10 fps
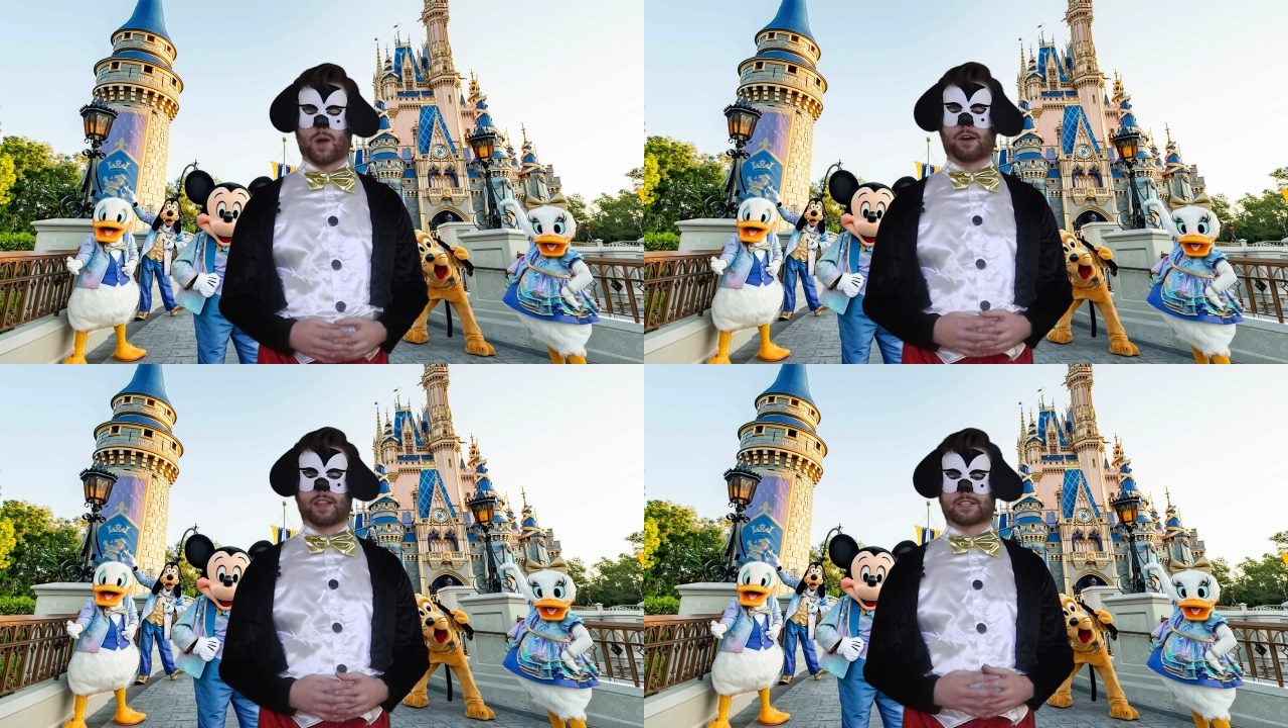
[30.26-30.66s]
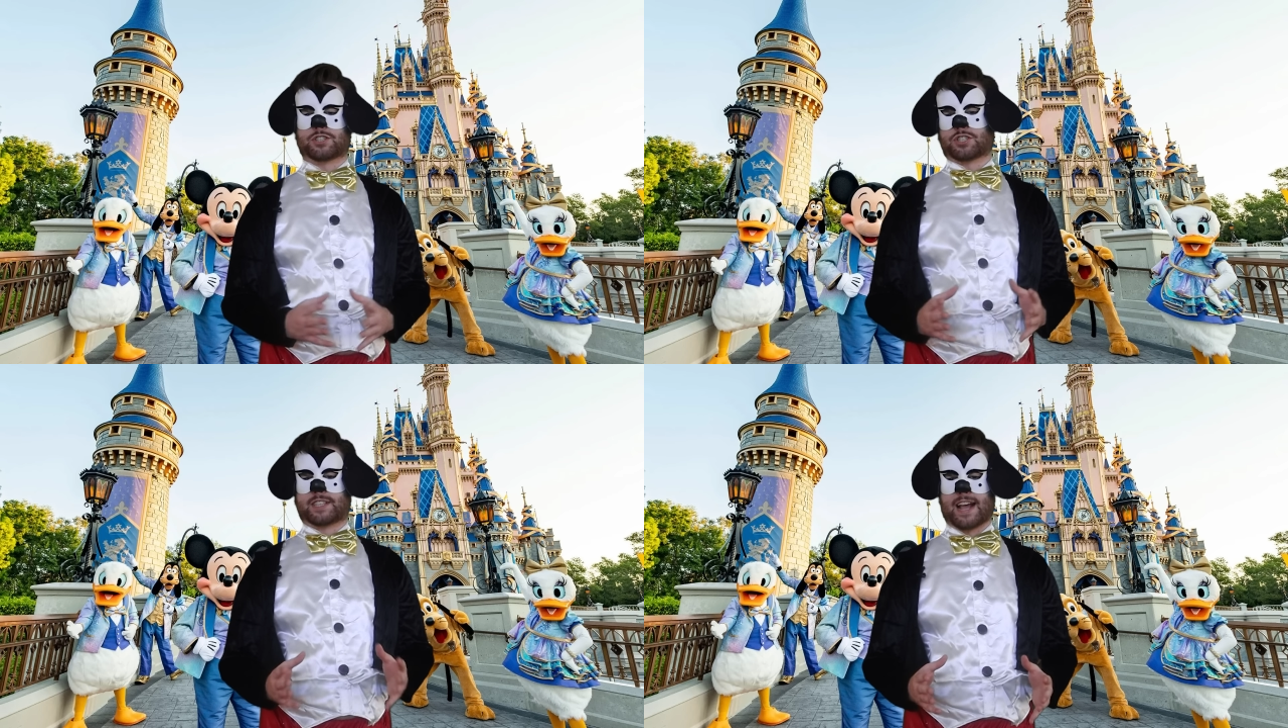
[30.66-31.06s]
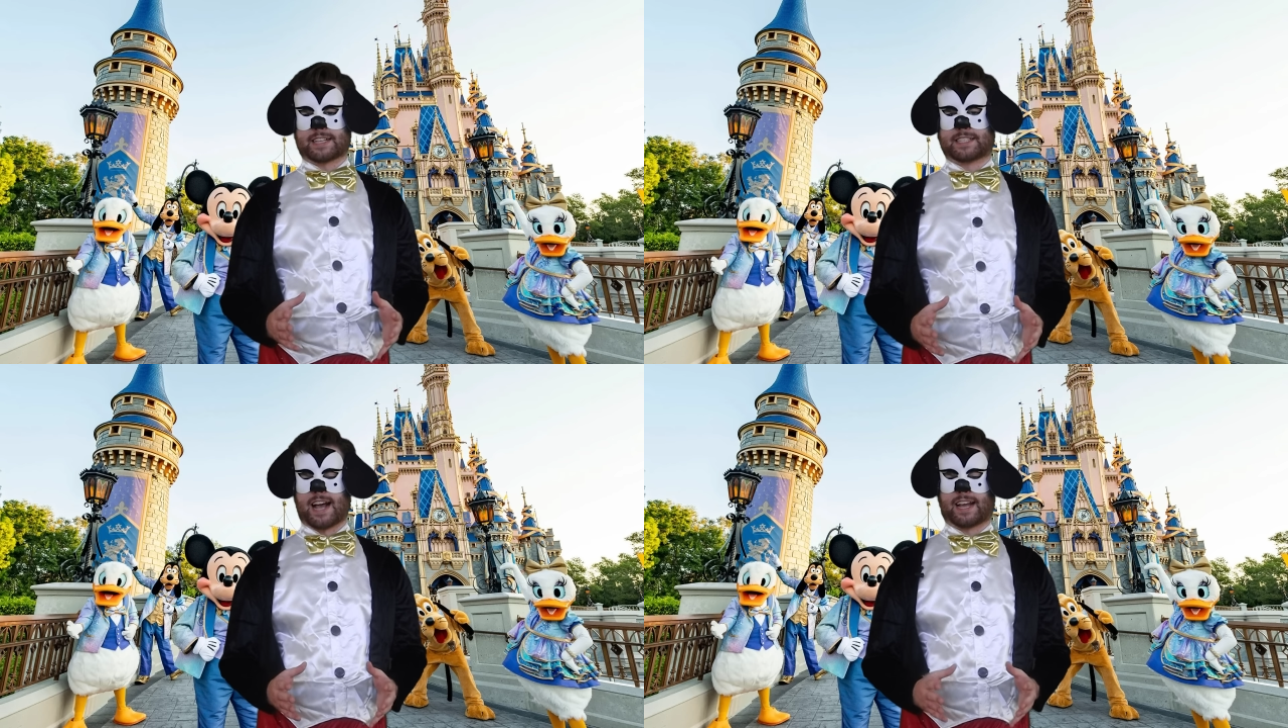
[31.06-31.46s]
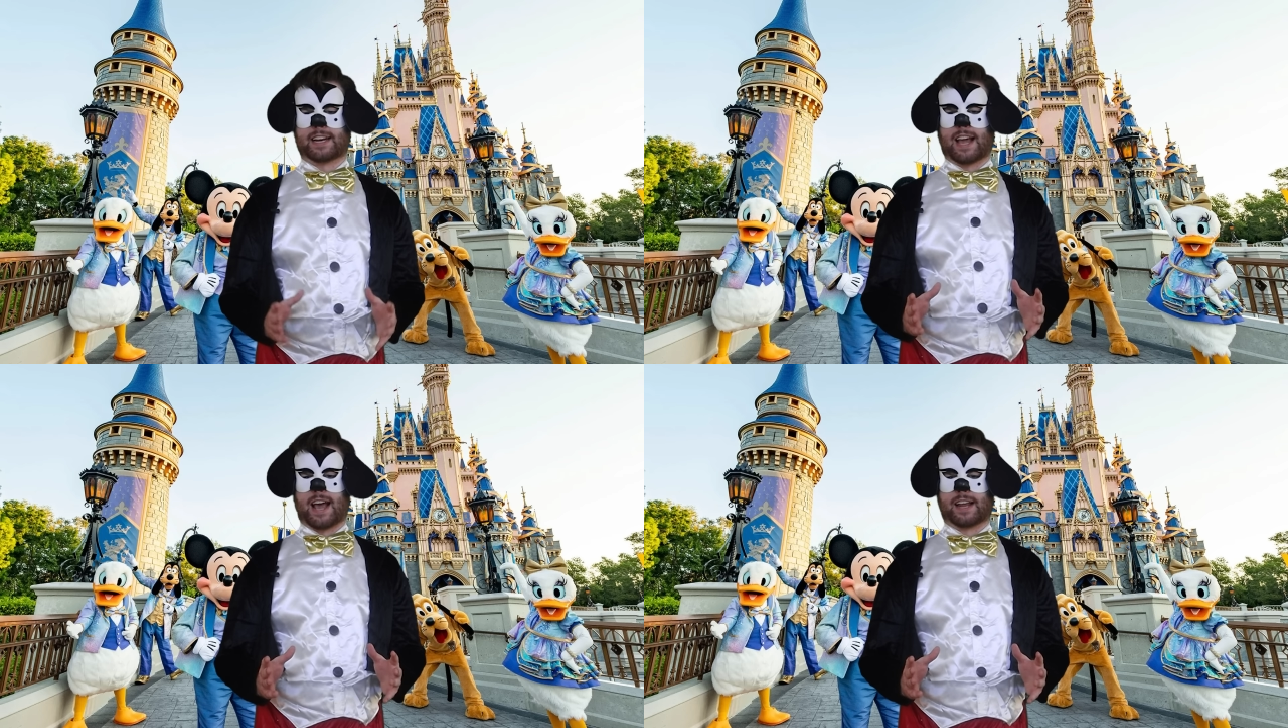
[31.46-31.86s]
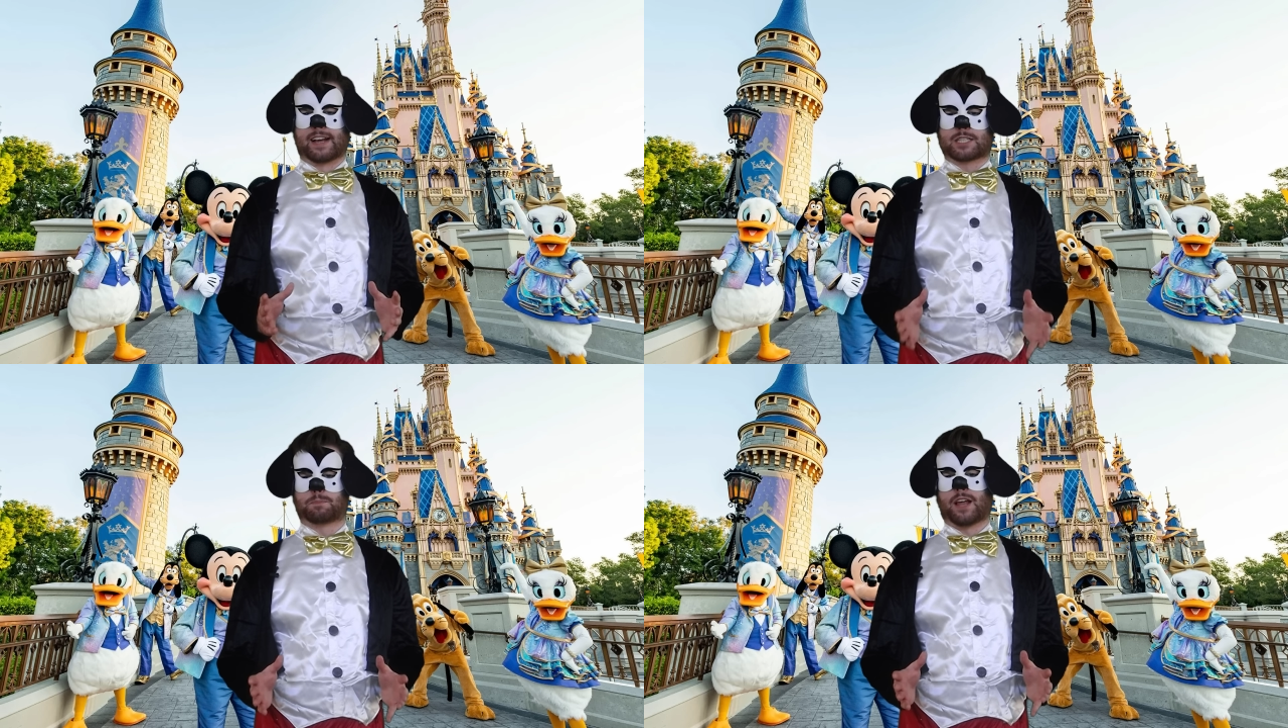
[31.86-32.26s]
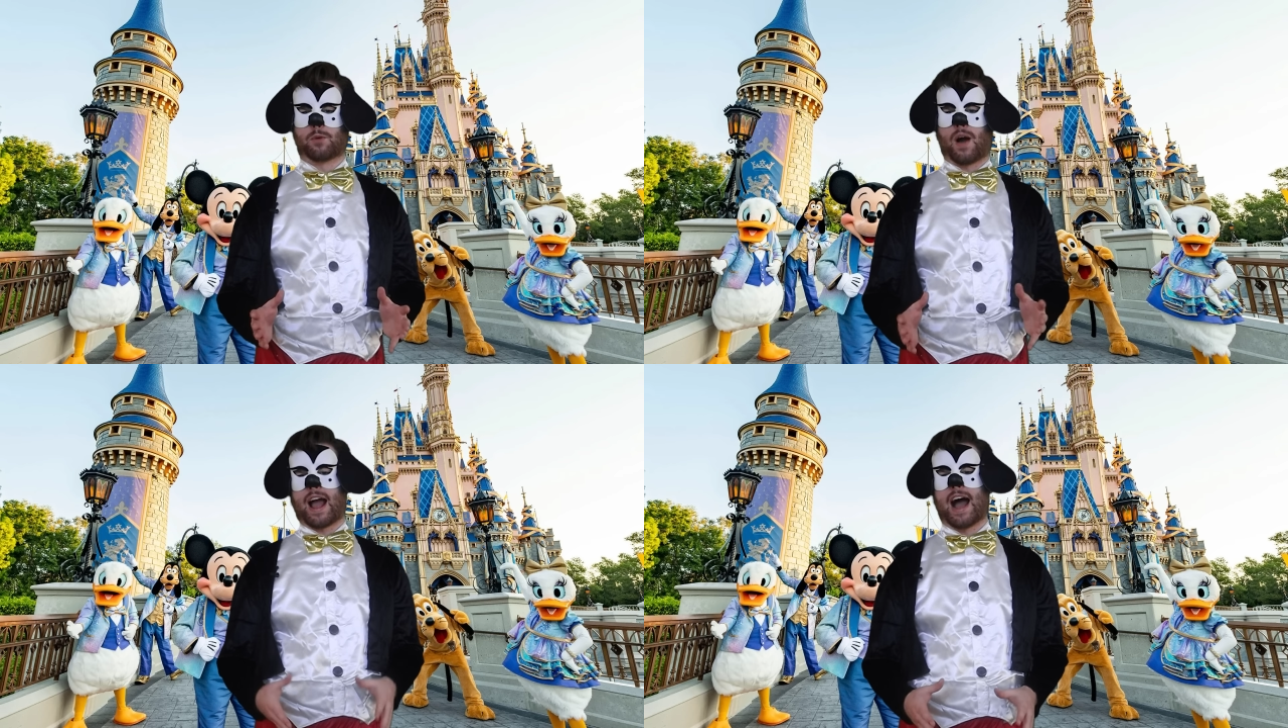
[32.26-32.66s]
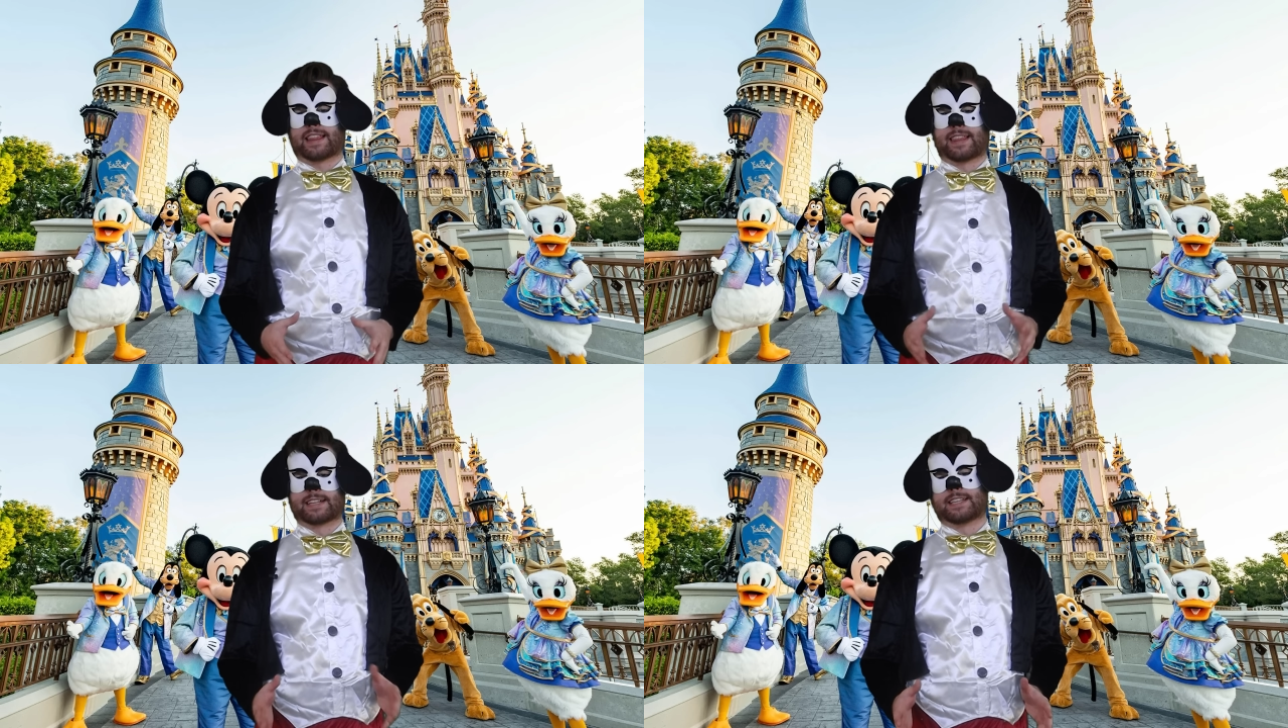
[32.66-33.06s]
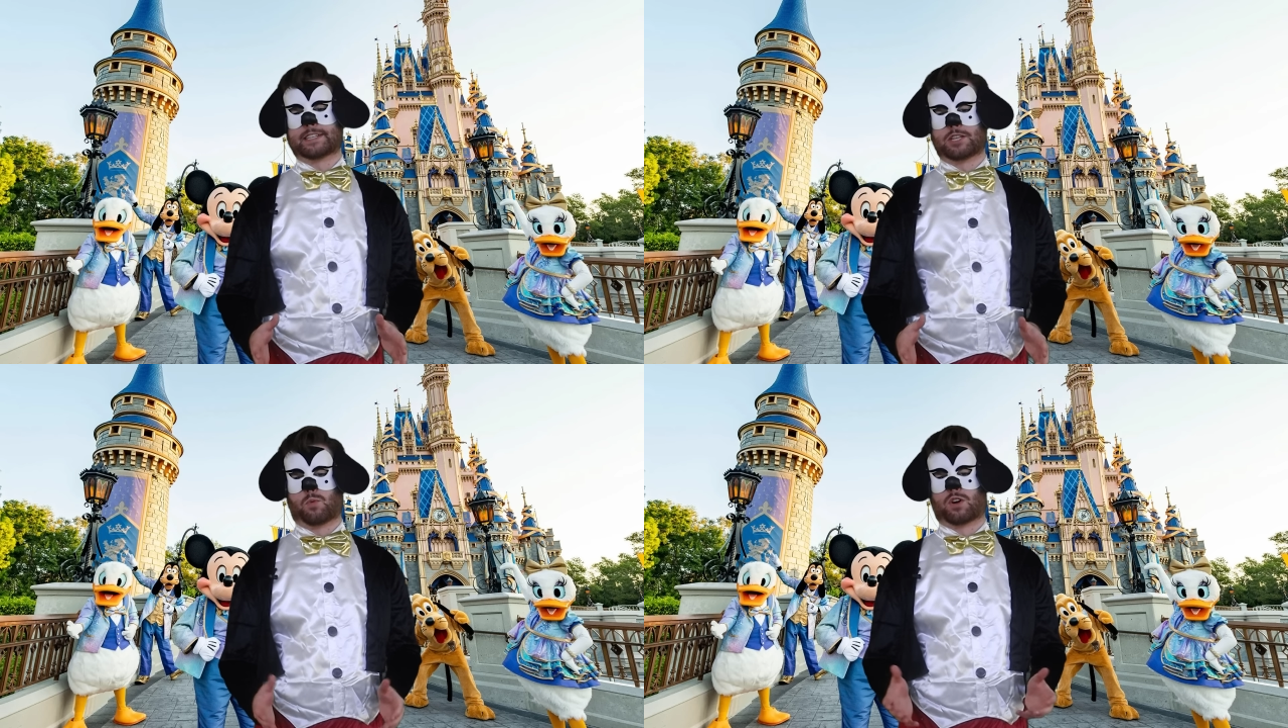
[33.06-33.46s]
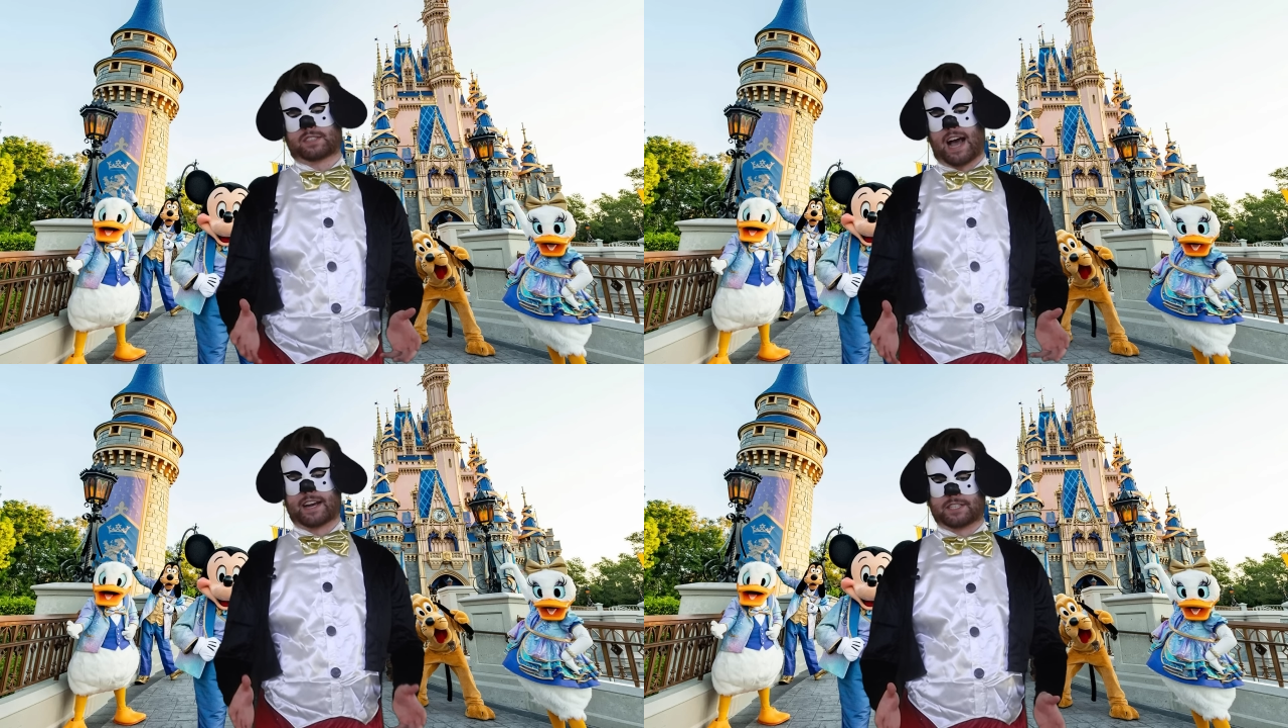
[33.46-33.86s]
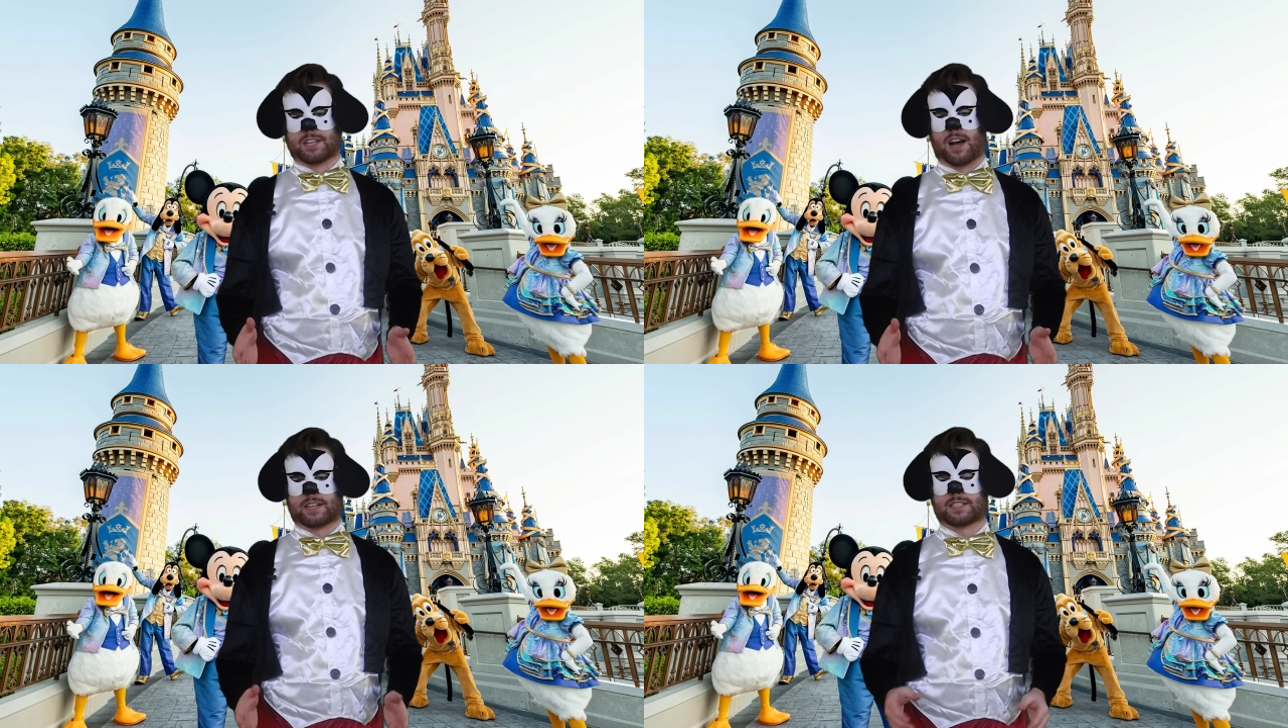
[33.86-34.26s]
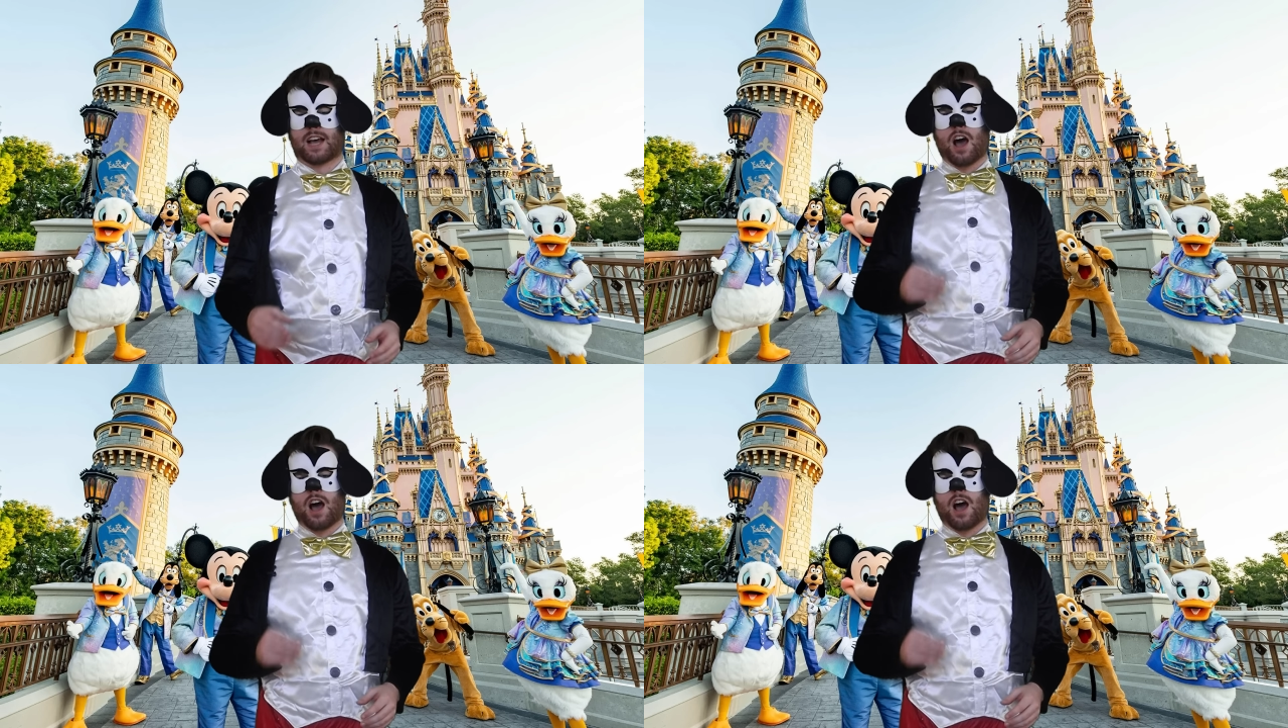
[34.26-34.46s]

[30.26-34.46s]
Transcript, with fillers: So I'd like to just take a second and explain why I think Disney World kinda sucks.